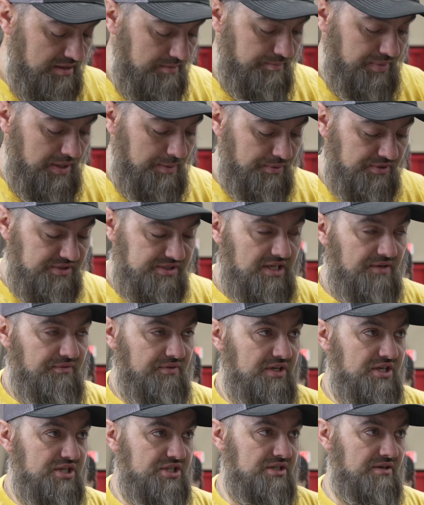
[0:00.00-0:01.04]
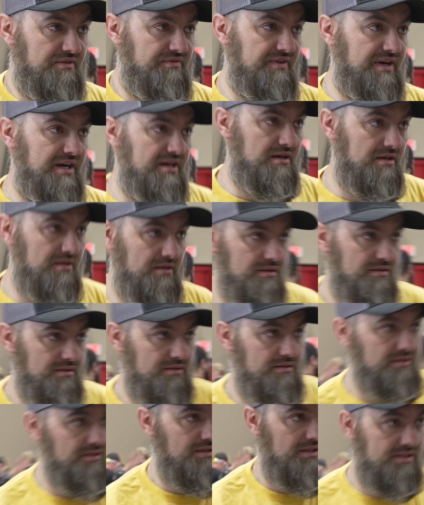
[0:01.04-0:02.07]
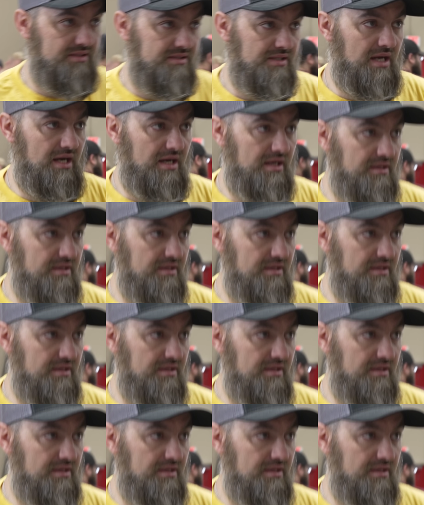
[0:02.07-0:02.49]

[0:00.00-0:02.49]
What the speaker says: people's definition of fair is not